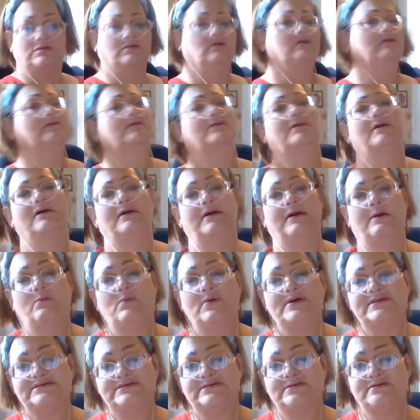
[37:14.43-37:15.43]
it wasn't
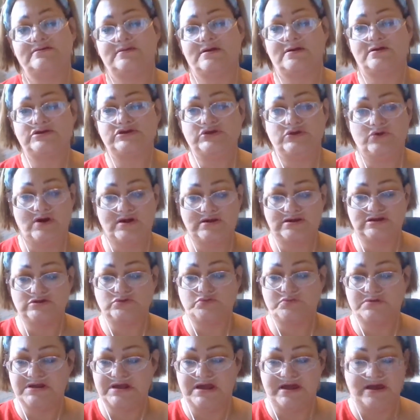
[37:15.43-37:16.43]
in there, so I just went
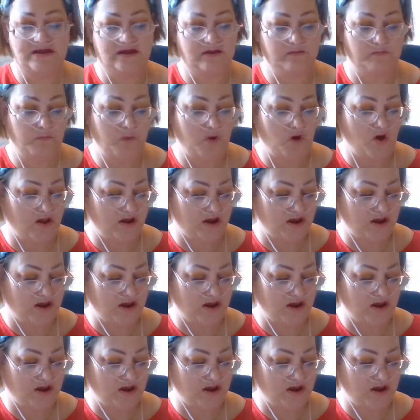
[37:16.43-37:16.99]
ahead and bought it